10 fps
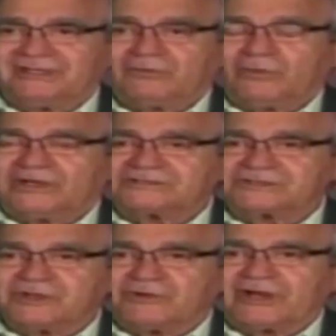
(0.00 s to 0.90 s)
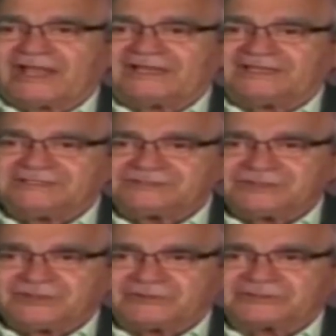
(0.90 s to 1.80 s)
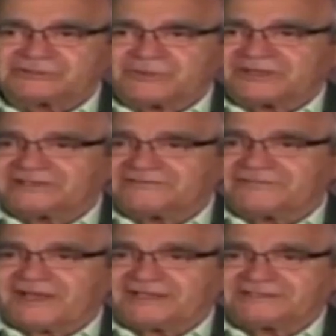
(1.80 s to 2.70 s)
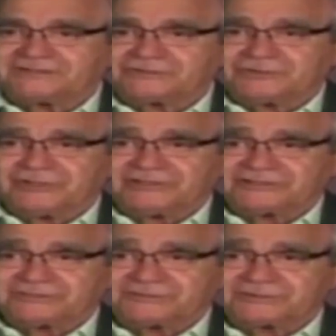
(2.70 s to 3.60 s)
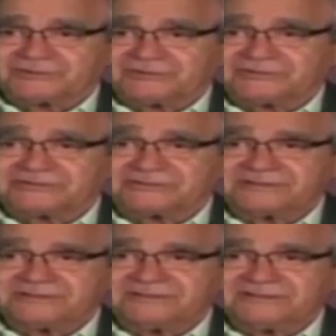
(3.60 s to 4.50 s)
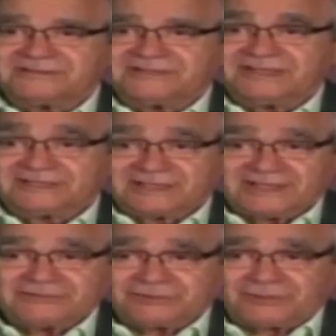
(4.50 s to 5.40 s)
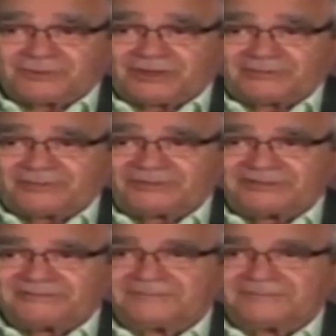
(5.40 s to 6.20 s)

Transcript: as one of the finest journalism schools in the country, probably.